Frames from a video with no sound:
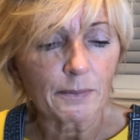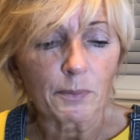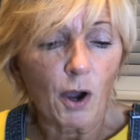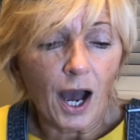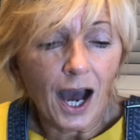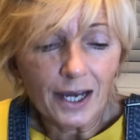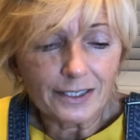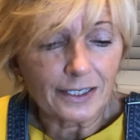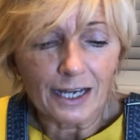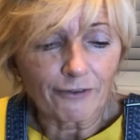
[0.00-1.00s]
but I
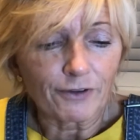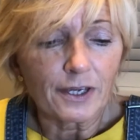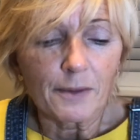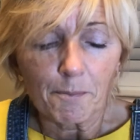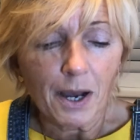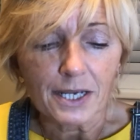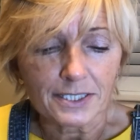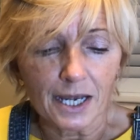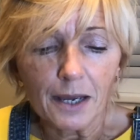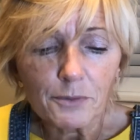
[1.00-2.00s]
didn't have my
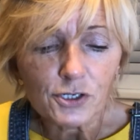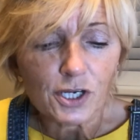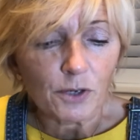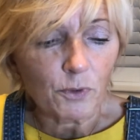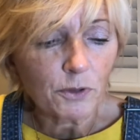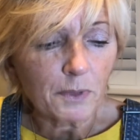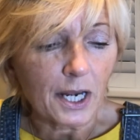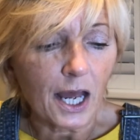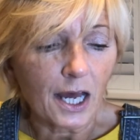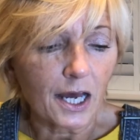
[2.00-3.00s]
time machine with me, and
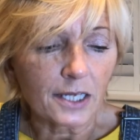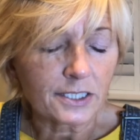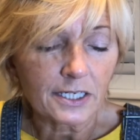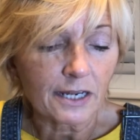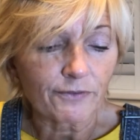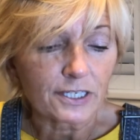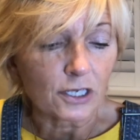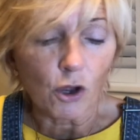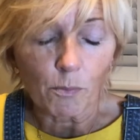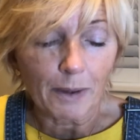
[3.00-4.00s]
I didn't have this
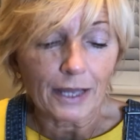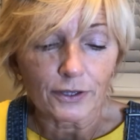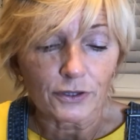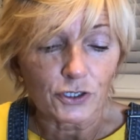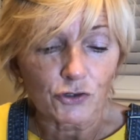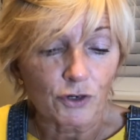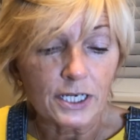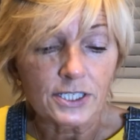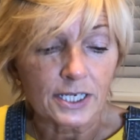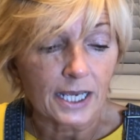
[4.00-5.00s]
long path in the trees
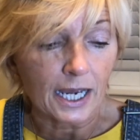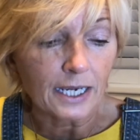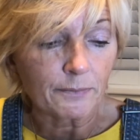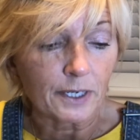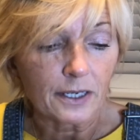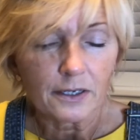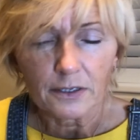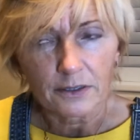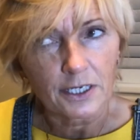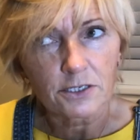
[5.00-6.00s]
to guide me.
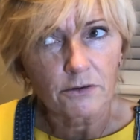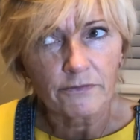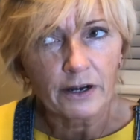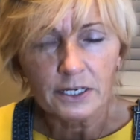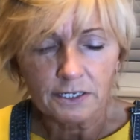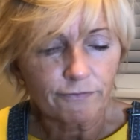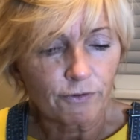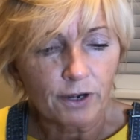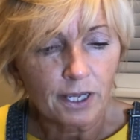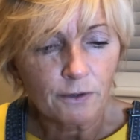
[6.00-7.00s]
Things look very different
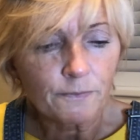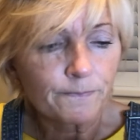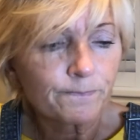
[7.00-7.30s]
now."